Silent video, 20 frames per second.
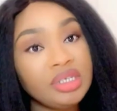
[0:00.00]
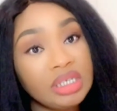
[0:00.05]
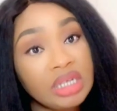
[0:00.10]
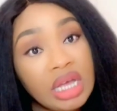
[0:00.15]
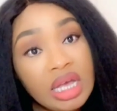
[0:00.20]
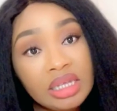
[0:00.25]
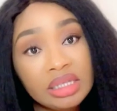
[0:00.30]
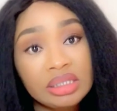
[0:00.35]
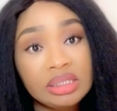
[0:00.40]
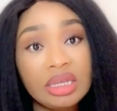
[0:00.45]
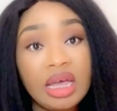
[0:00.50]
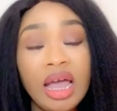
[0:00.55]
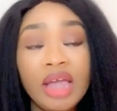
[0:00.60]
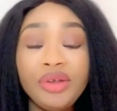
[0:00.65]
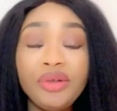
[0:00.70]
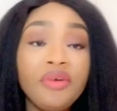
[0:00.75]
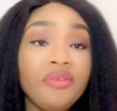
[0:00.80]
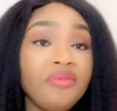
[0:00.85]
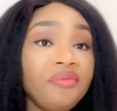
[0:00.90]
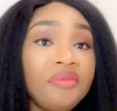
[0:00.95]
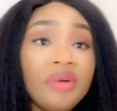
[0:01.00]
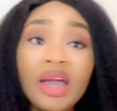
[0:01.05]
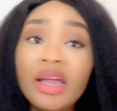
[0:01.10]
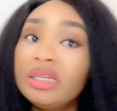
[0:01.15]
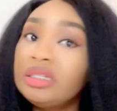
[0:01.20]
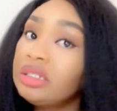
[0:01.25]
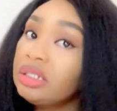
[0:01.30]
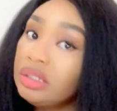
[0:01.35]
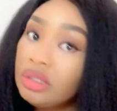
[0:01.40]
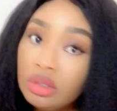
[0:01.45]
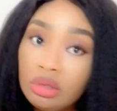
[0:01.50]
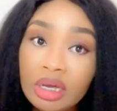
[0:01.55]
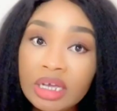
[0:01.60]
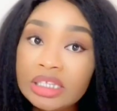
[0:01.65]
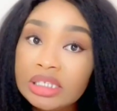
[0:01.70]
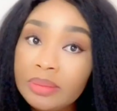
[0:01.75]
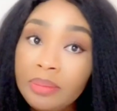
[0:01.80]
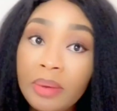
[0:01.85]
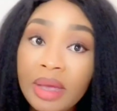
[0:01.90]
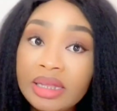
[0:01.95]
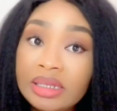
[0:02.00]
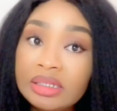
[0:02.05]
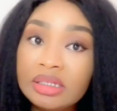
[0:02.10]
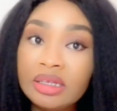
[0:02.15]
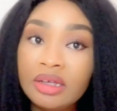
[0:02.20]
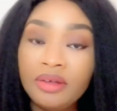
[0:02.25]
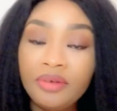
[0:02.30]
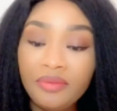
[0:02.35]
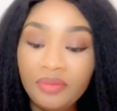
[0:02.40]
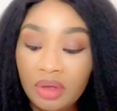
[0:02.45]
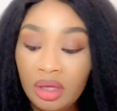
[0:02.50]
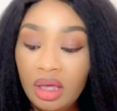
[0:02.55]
Yes, I don't find it too expensive,